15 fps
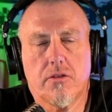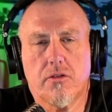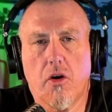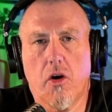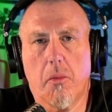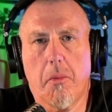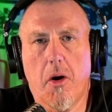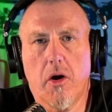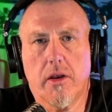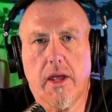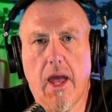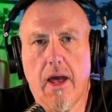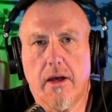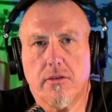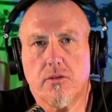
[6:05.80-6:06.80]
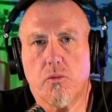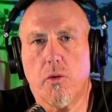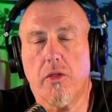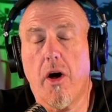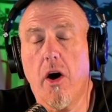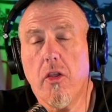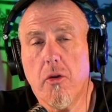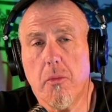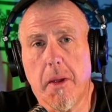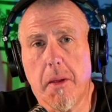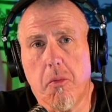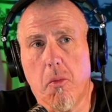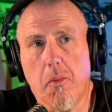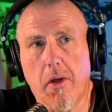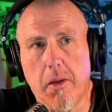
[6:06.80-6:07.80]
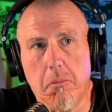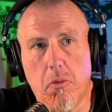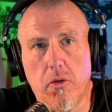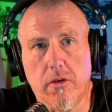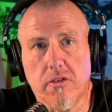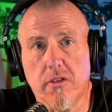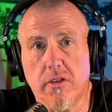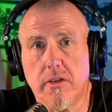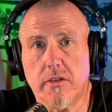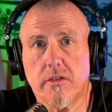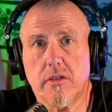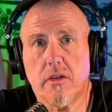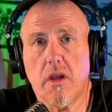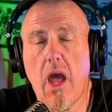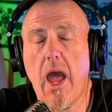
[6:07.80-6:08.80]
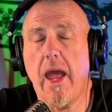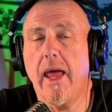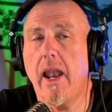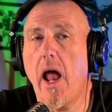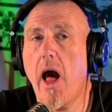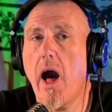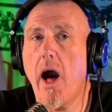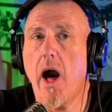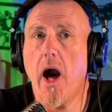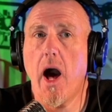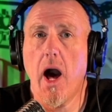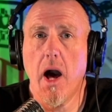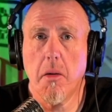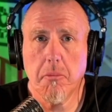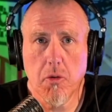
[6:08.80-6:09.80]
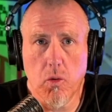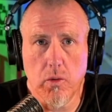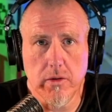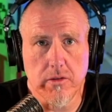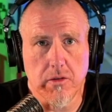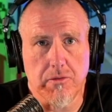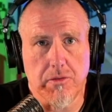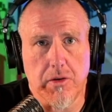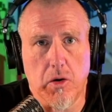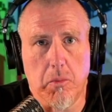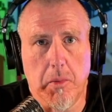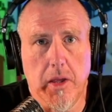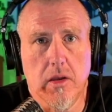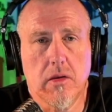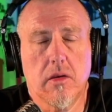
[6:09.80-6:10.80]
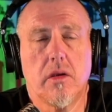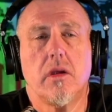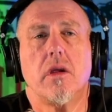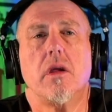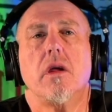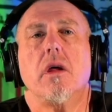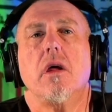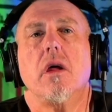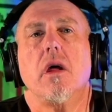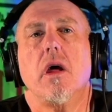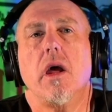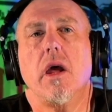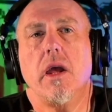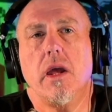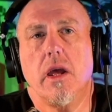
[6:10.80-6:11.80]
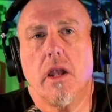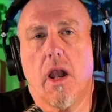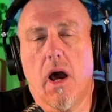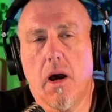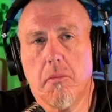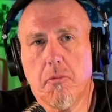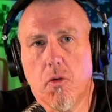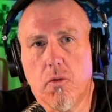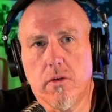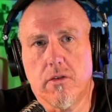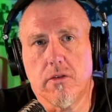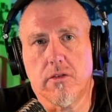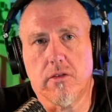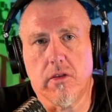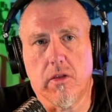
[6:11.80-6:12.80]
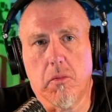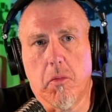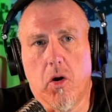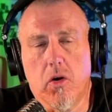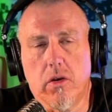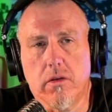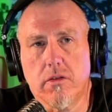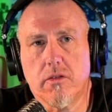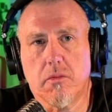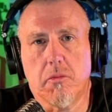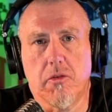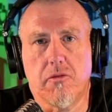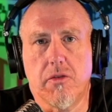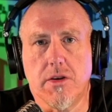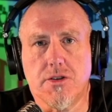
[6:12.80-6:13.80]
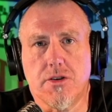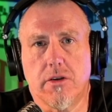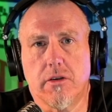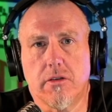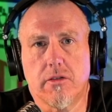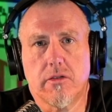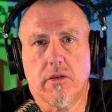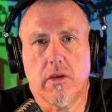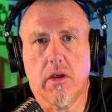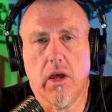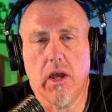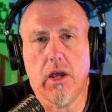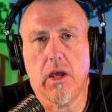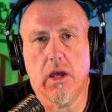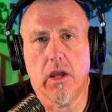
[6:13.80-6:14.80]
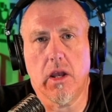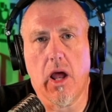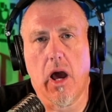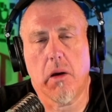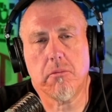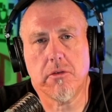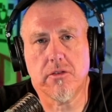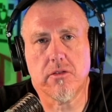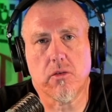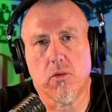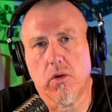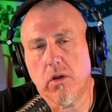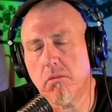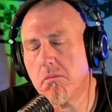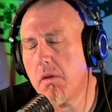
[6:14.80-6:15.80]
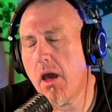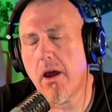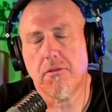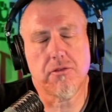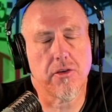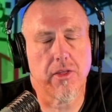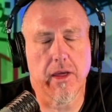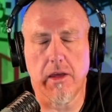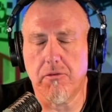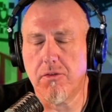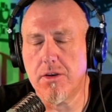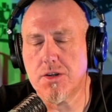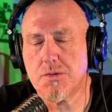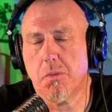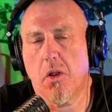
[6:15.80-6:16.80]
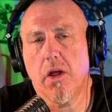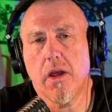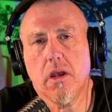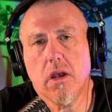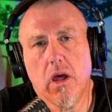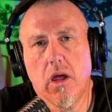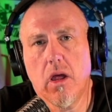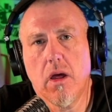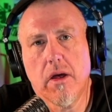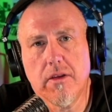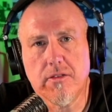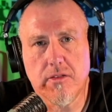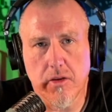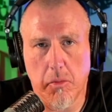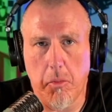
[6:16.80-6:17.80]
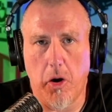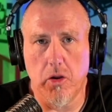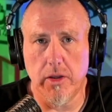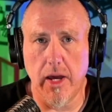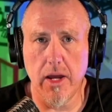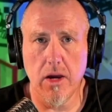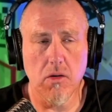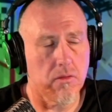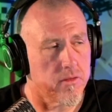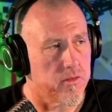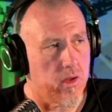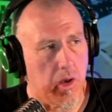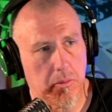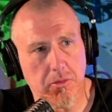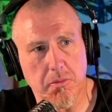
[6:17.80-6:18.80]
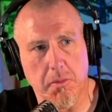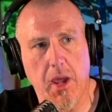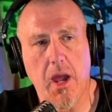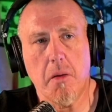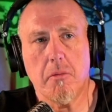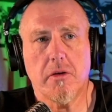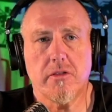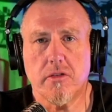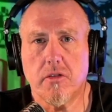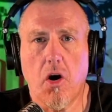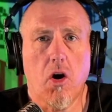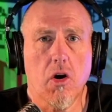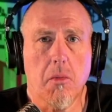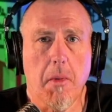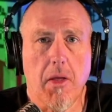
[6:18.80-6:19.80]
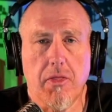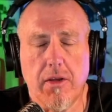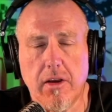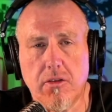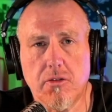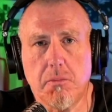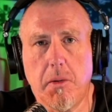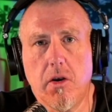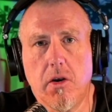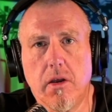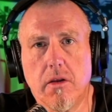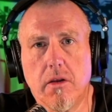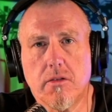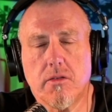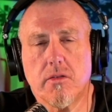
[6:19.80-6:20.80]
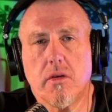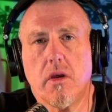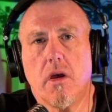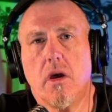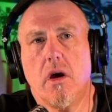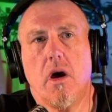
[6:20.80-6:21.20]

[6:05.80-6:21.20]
start a podcast with other people playing Morton's List, and I'm going to film it, and I'm going to send them on some adventures, and I'm just going to, after they get finished playing, sit them all down, set up some cameras, talk about the experience,